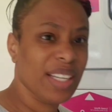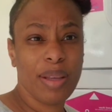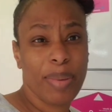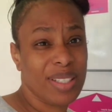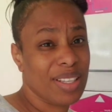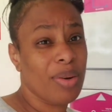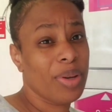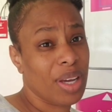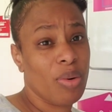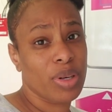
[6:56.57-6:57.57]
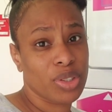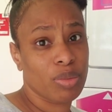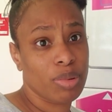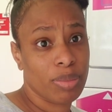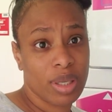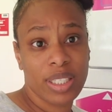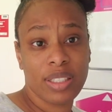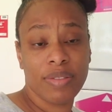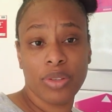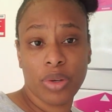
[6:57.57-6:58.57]
It depends on where you wash the people, because
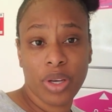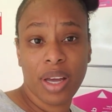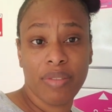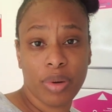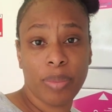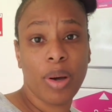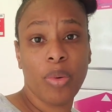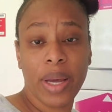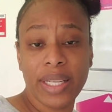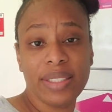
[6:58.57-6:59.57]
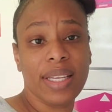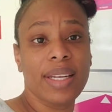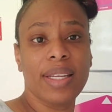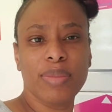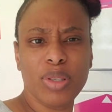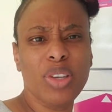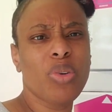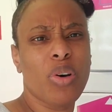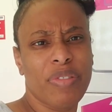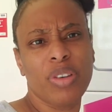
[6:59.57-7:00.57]
if you know you have for whites and them, so you
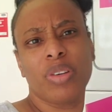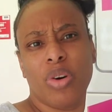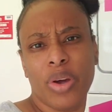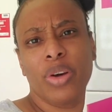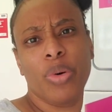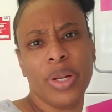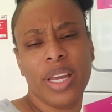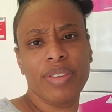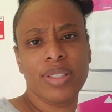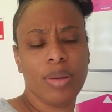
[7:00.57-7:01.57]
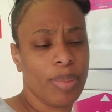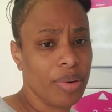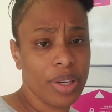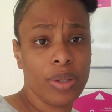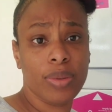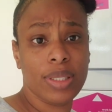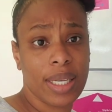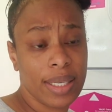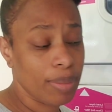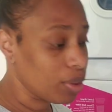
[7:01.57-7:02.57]
know how you go have to separate those
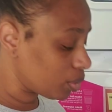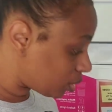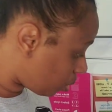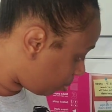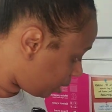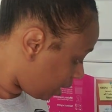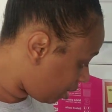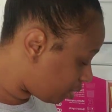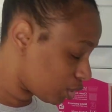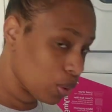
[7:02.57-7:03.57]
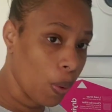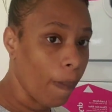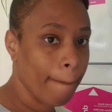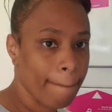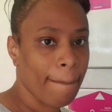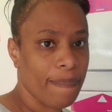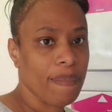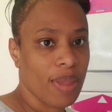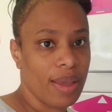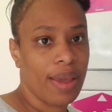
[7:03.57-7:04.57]
and them like something here. So
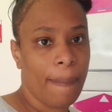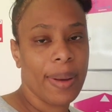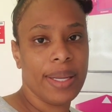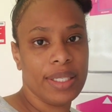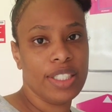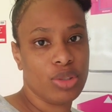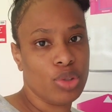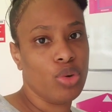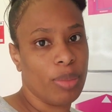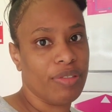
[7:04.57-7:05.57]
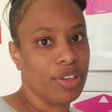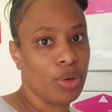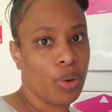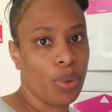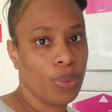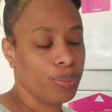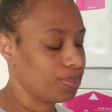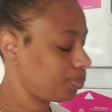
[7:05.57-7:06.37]
yeah man, this will do me for now.